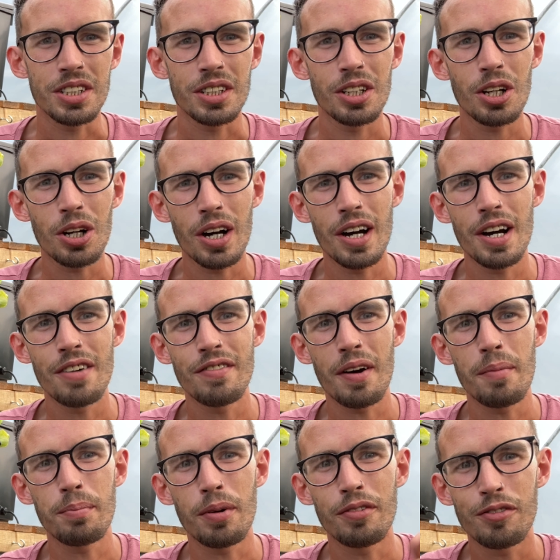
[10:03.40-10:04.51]
a lot of
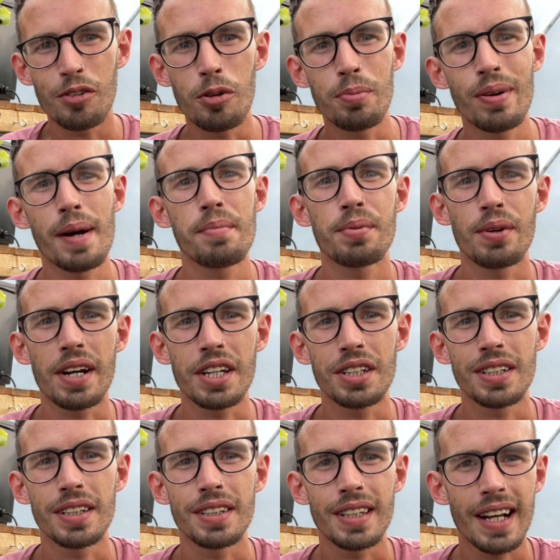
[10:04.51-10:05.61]
before
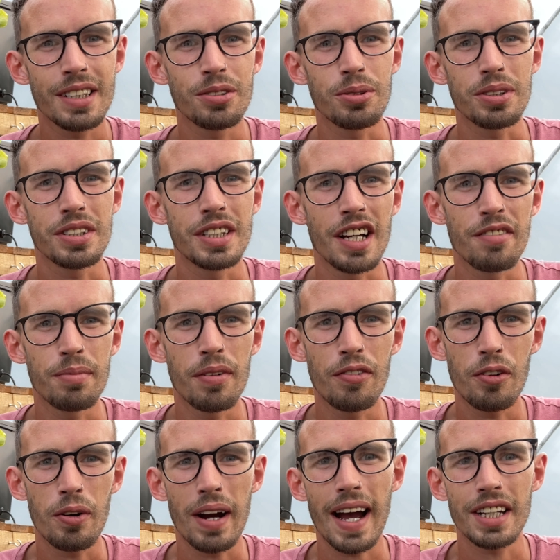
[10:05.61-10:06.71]
preparation, that sort of stuff,
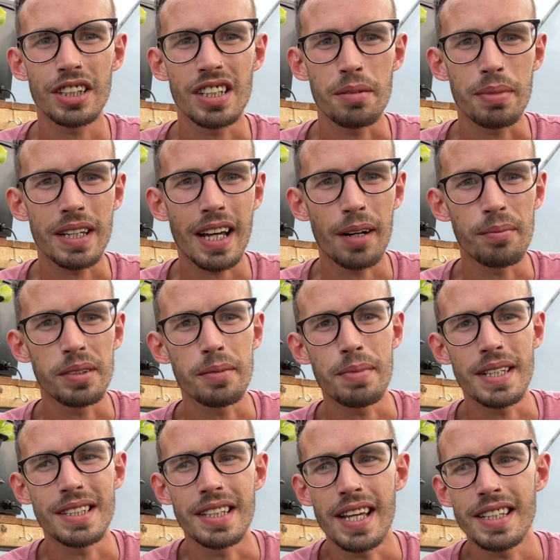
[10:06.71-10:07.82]
before it actually becomes a
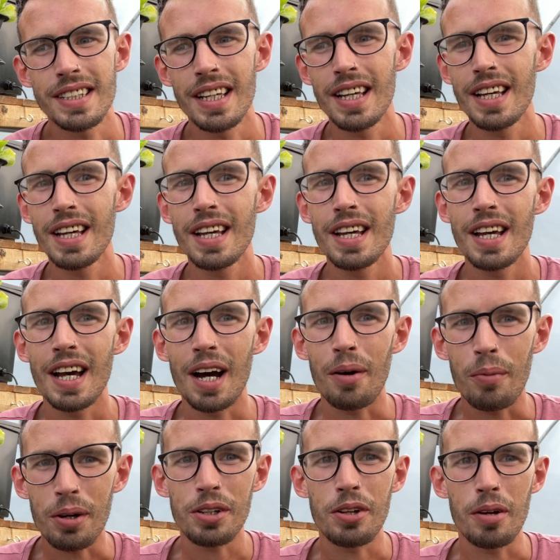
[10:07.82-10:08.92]
business. I
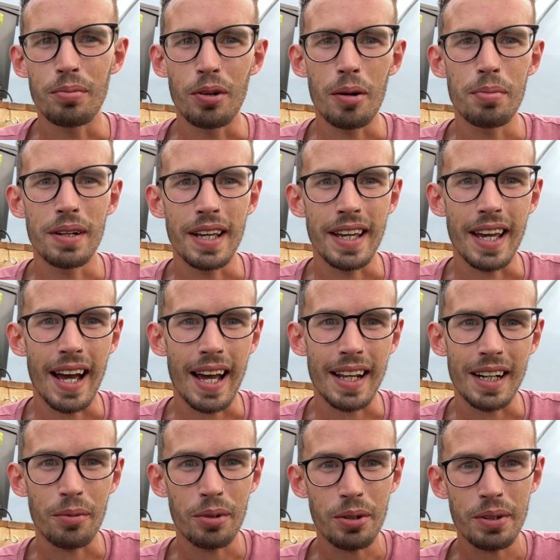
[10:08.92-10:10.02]
want to do it properly and I
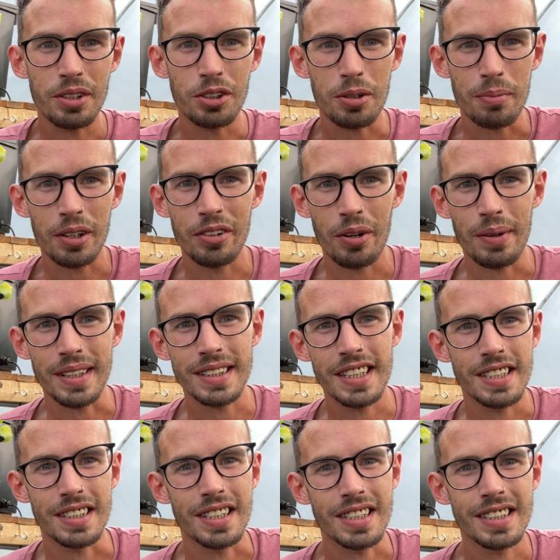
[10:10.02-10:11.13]
want to enjoy my growing
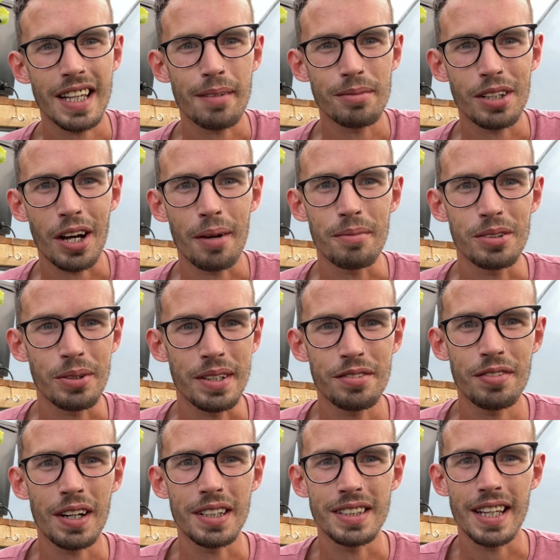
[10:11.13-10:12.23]
season at the same time, so it's
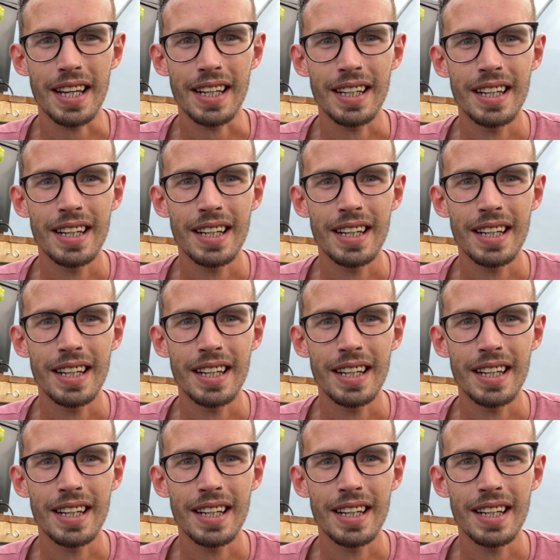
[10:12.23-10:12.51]
finding